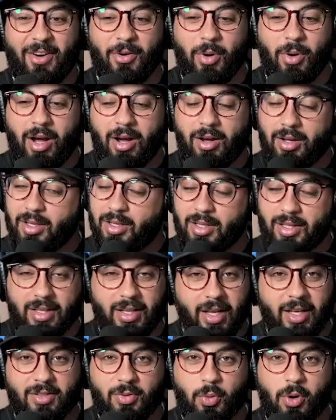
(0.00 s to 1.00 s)
Well,
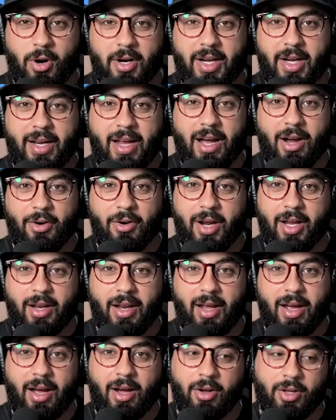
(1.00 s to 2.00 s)
it's working out right
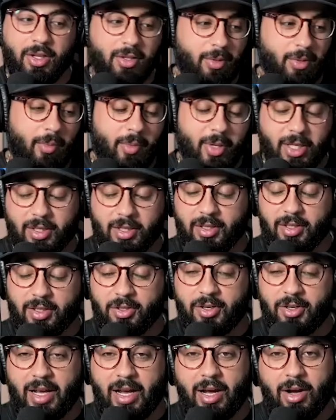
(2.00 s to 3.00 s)
now. I mean,
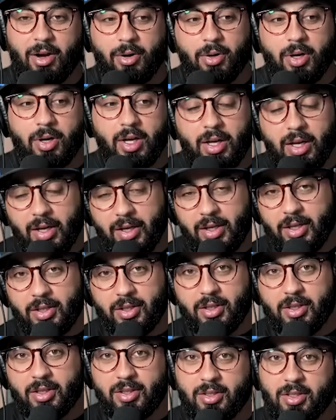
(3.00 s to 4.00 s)
you're now
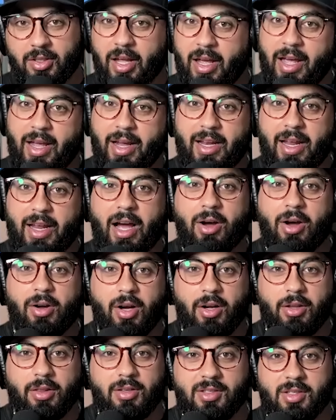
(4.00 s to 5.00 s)
hanging out
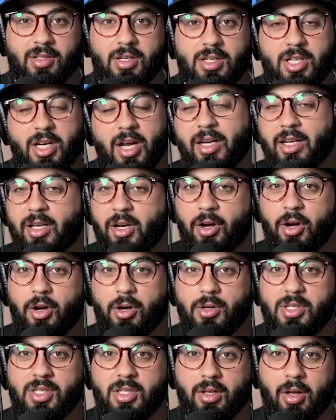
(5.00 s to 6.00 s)
on the Sunshine
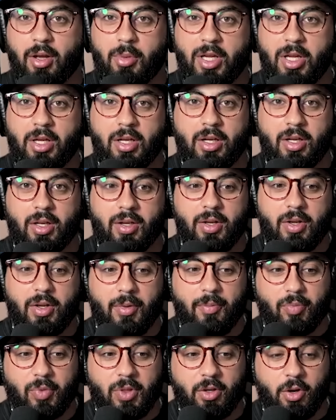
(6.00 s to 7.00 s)
Coast. I mean,
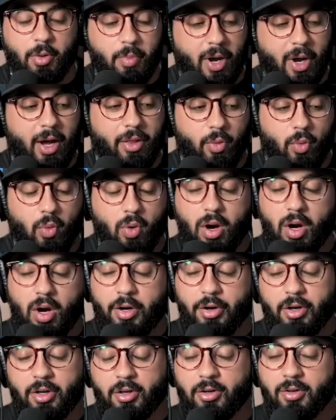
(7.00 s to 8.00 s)
you're by the
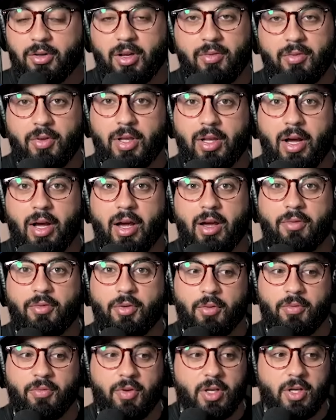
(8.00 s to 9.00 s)
water, you're living life,
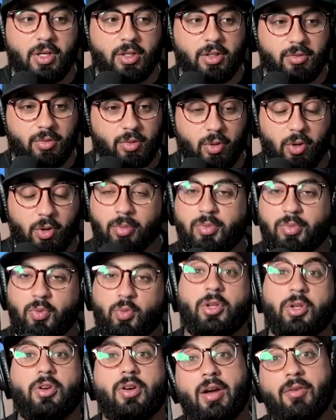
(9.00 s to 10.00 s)
you're fit.
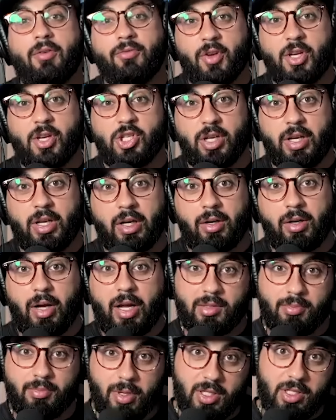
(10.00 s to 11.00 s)
Well, you're not fishing
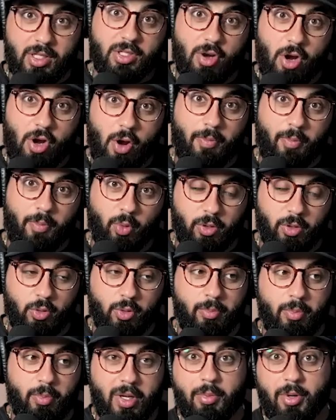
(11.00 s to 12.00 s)
as much as you hope you
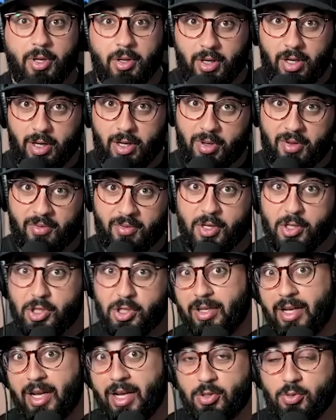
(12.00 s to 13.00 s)
would be, but you're going to be
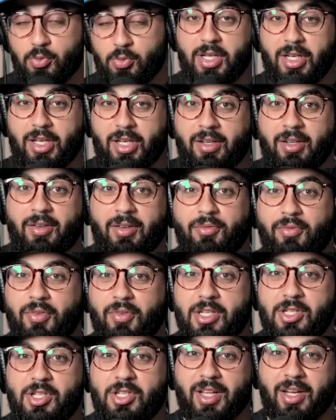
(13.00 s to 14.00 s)
fishing next week in
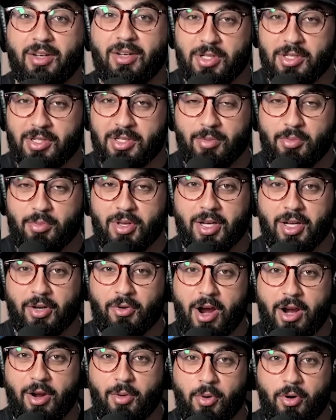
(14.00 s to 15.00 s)
Fiji, which is going to be
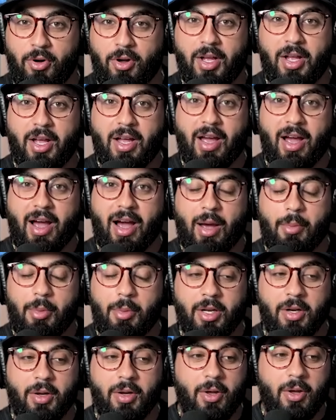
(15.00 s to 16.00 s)
incredible. I
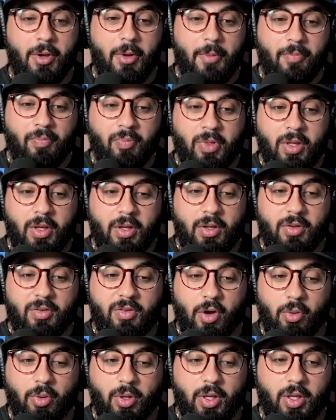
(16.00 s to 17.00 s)
mean,
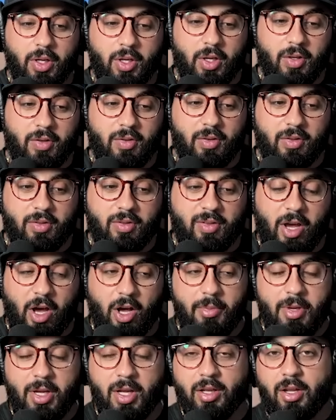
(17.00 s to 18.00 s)
so
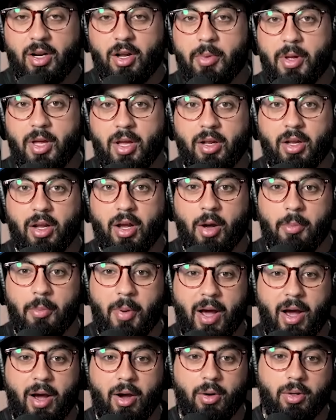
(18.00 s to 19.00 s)
tell me a little bit
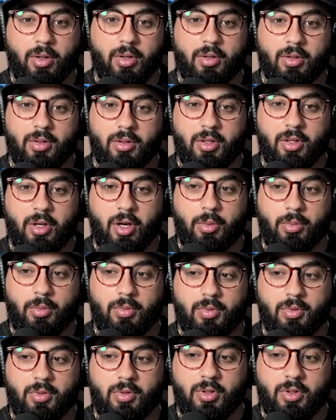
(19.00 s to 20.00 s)
about, you know,
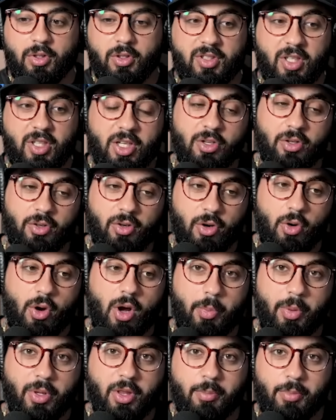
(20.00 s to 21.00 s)
you said you grew
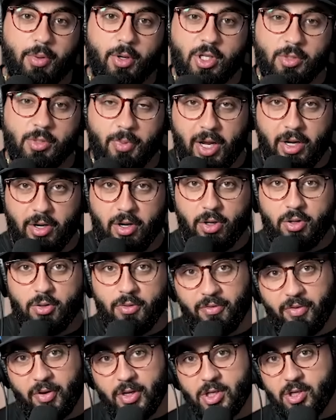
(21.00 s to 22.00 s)
up in the bush, but I know
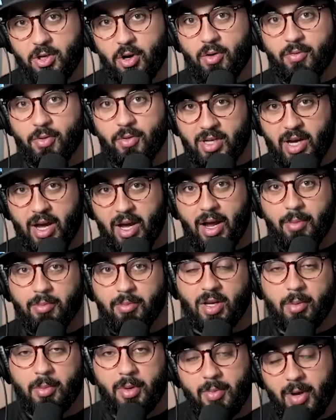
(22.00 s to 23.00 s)
you fished over time.
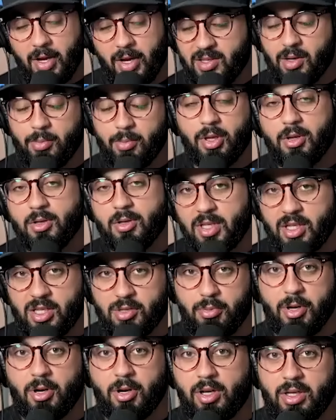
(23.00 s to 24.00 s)
Tell me about some of those
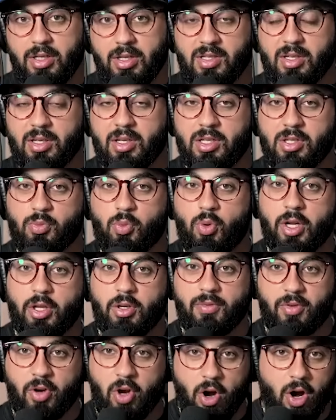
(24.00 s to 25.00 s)
experiences, what
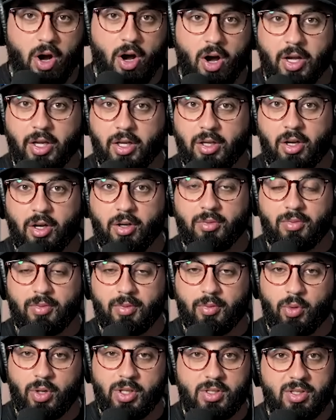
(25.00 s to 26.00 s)
you've caught, you know,
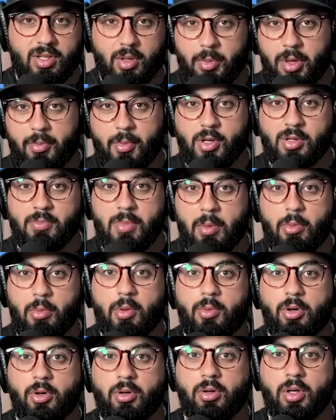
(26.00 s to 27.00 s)
what's some of the most
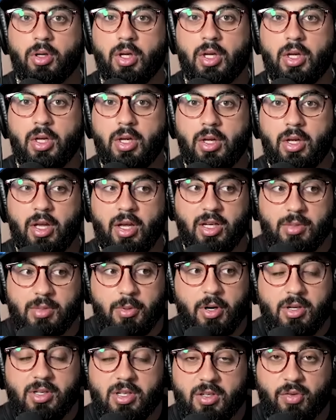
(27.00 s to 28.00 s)
memorable
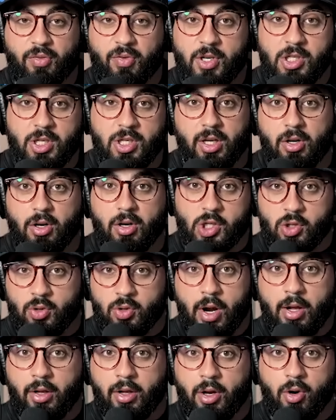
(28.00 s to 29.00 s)
experiences fishing in
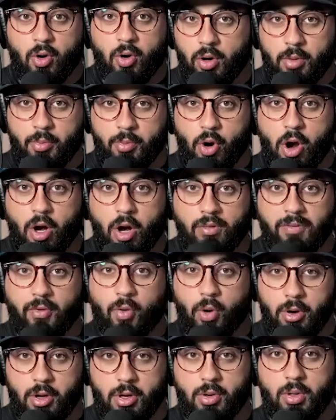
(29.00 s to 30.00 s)
Australia or abroad
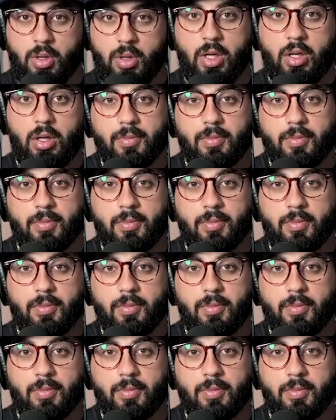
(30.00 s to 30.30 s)
for you?